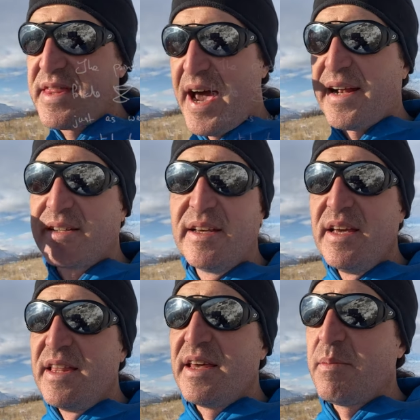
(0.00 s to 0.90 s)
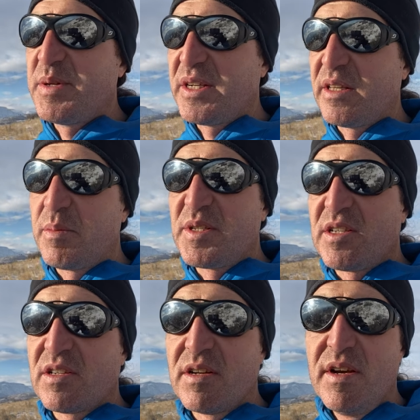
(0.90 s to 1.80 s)
that, that particular
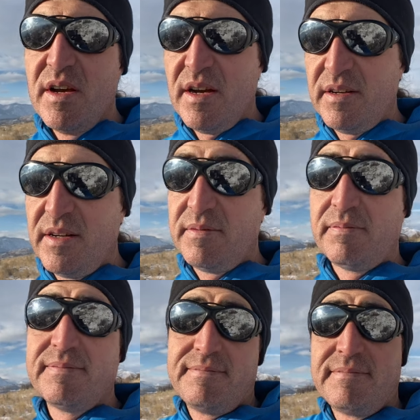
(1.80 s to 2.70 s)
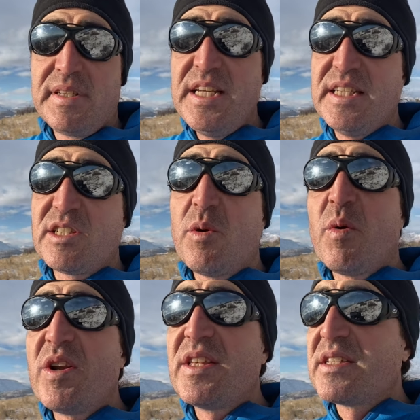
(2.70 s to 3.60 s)
position. Easy. So
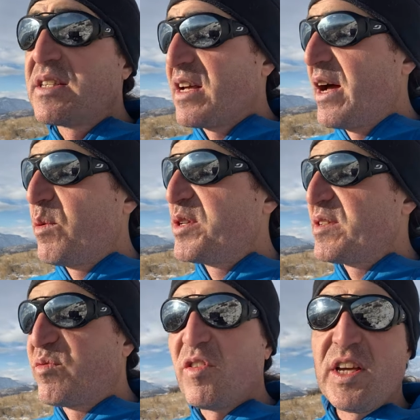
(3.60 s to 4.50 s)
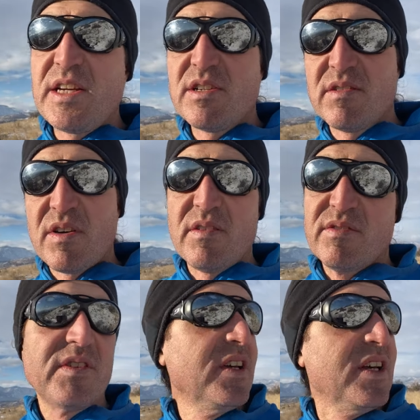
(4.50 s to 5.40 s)
what are this, uh, what is this foliation of,
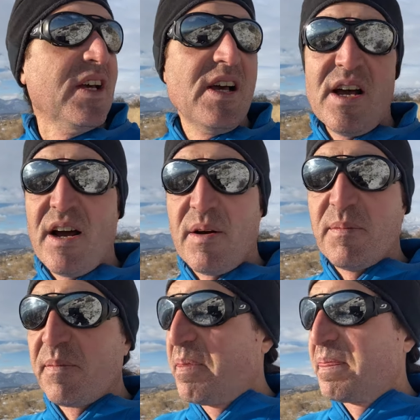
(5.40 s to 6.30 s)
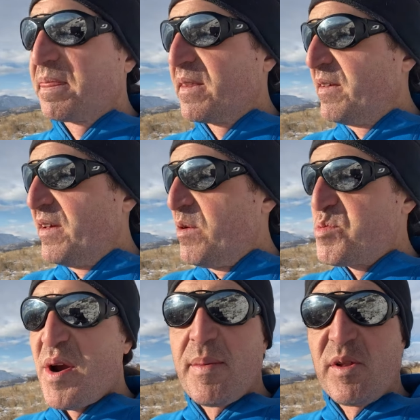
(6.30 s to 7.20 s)
of um,
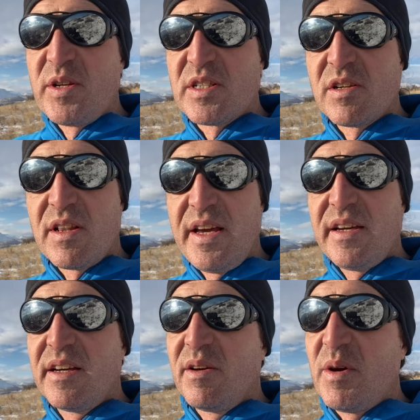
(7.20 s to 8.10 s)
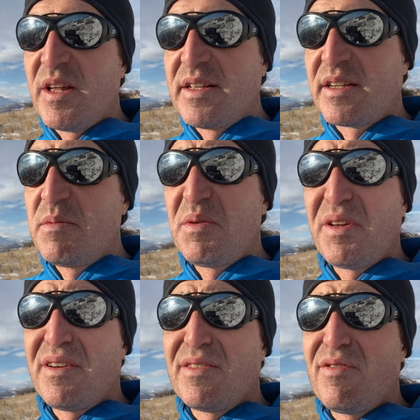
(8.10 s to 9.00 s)
paraboloids look like? Well, it's going to be really
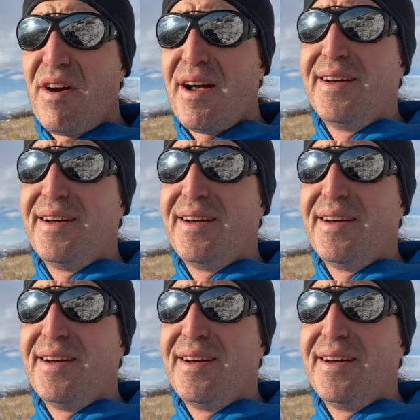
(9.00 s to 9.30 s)
hard to draw,